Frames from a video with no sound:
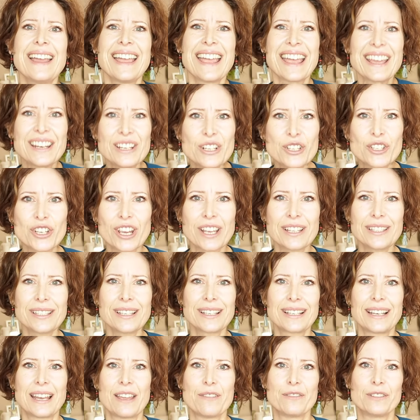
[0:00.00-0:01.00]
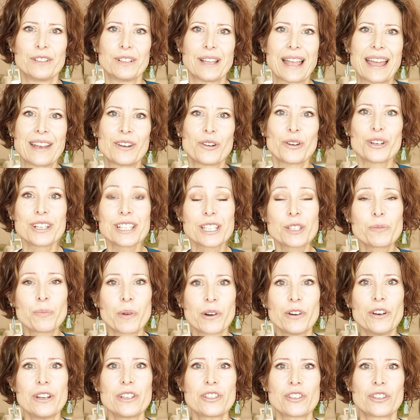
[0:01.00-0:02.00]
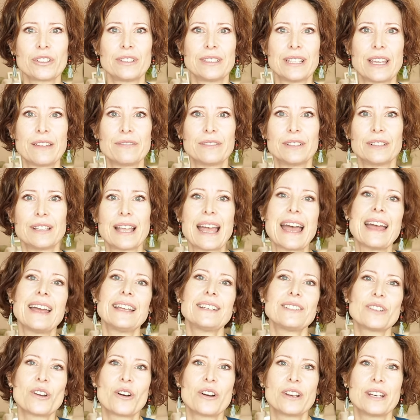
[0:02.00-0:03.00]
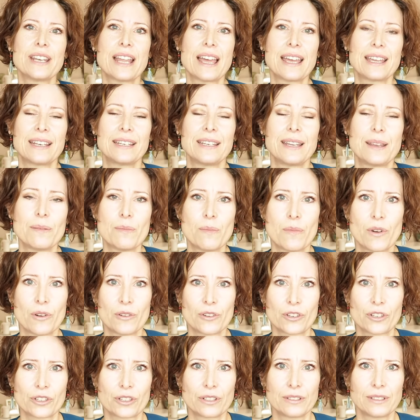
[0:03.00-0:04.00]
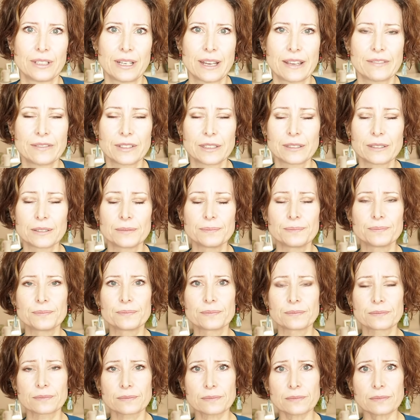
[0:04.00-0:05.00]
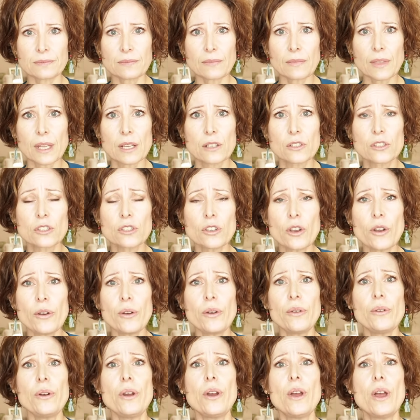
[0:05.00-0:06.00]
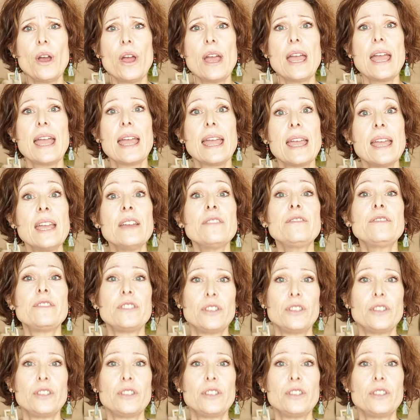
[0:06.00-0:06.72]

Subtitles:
energetic level and on a spiritual level and on an emotional level. So if